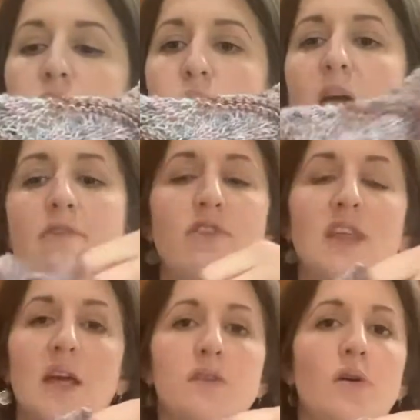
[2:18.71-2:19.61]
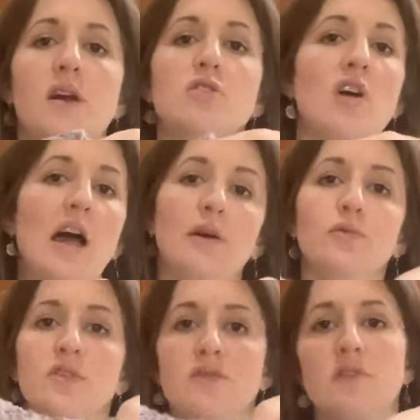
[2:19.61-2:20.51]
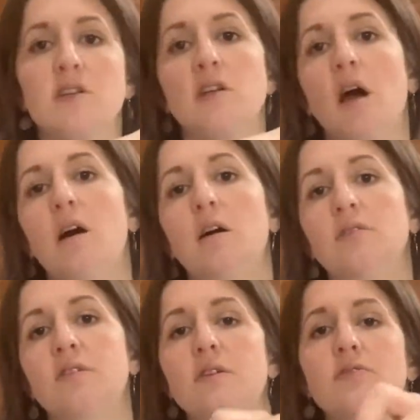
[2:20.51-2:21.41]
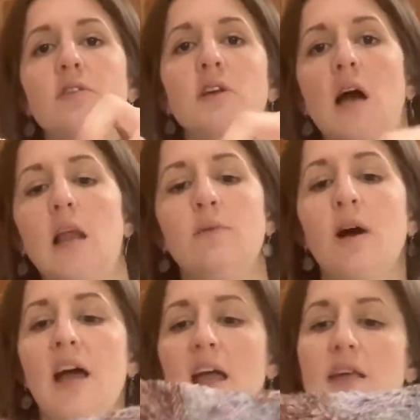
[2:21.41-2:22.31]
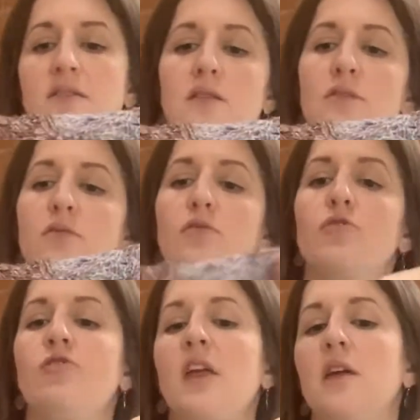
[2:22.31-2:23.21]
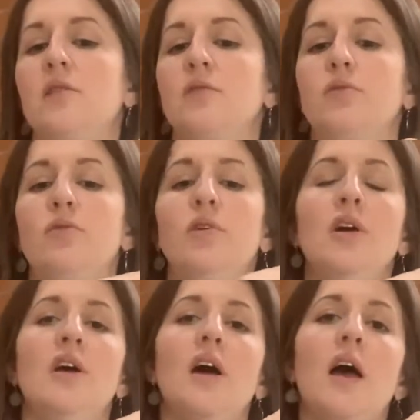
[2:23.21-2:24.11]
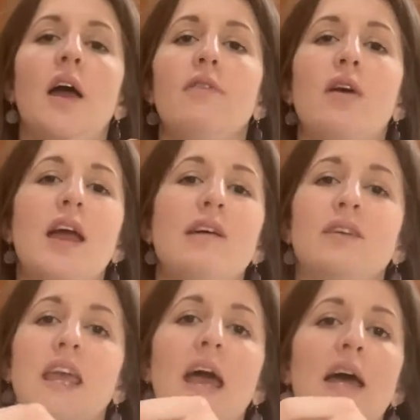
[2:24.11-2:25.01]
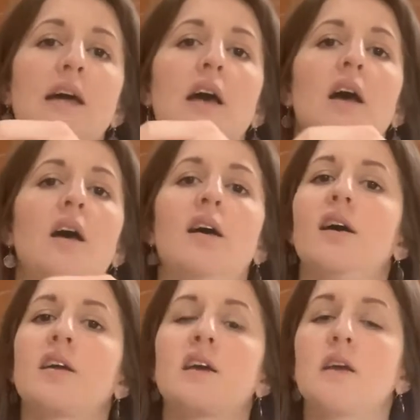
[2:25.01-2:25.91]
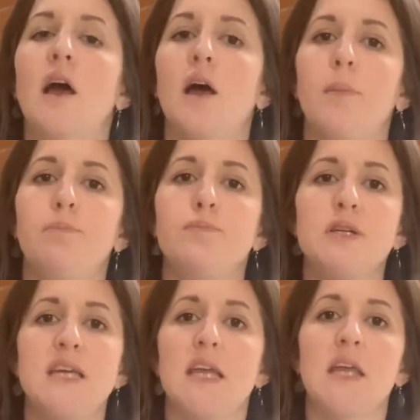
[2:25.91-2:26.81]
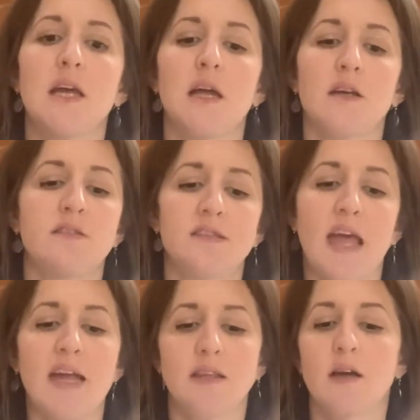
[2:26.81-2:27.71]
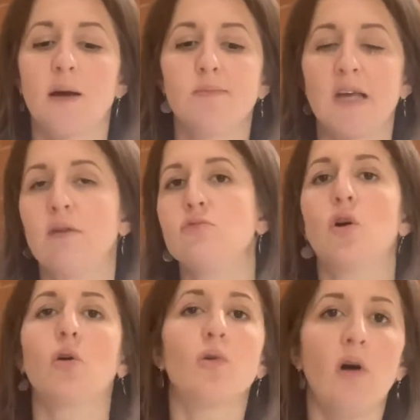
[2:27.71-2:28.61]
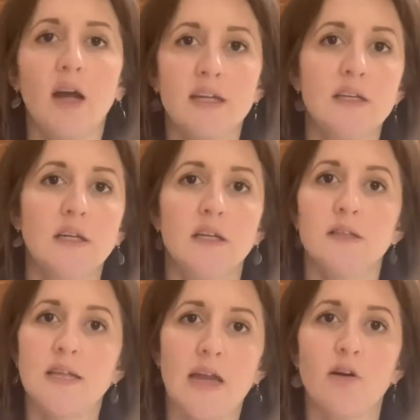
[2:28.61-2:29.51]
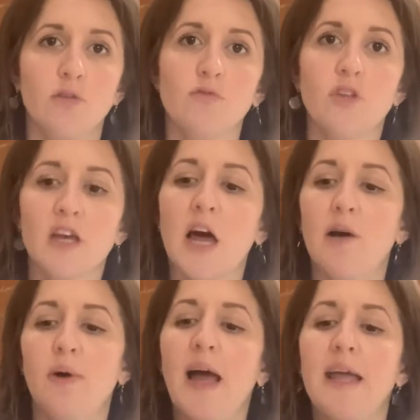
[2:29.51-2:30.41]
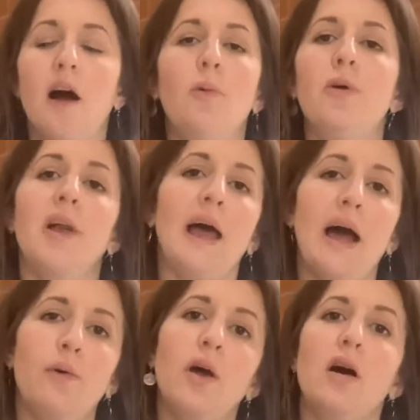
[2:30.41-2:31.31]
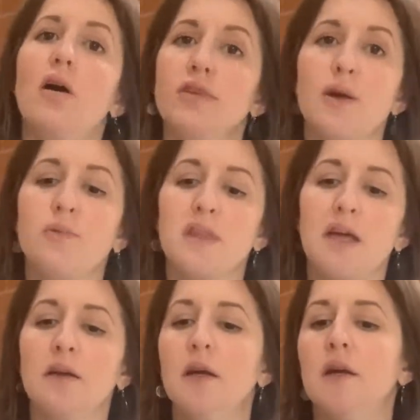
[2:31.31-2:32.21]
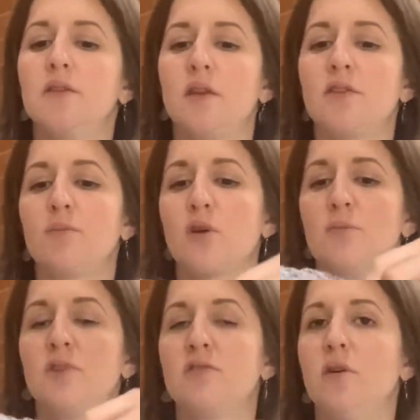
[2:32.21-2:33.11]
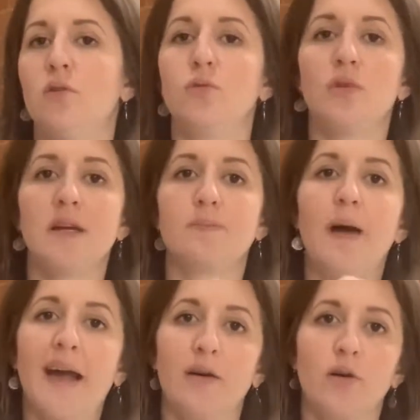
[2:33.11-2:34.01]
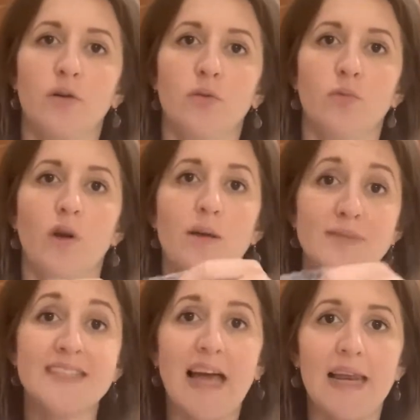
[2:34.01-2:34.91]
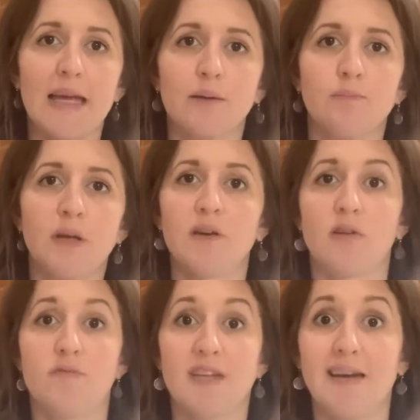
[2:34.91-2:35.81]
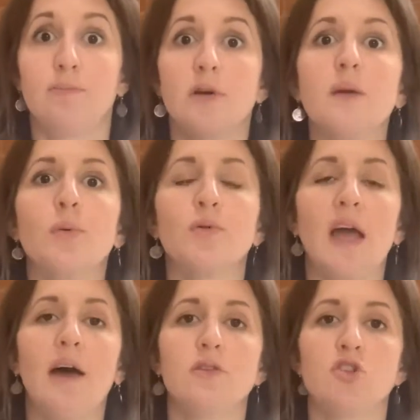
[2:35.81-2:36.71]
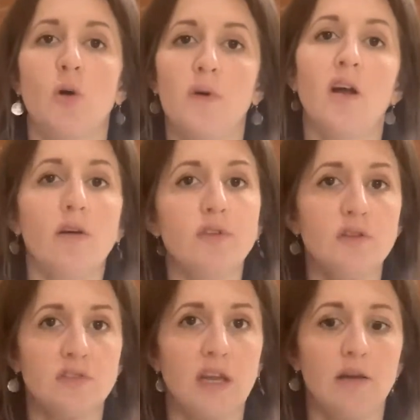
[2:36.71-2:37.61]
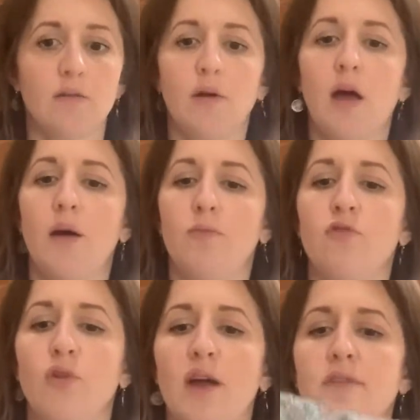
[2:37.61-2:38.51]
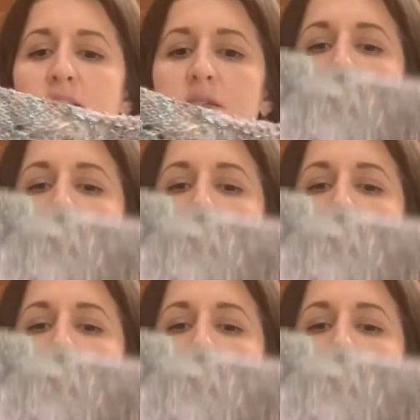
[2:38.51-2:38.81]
everything, so I can try out all the different yarns, the different colourways, the different feel. If I ever get a particular skein that comes out not quite dead on for the colourway, I'll pull it out and I'll knit with it. So sometimes it's not always bang on what I'm selling because I've deliberately pulled it out the shop and I've used it for that reason.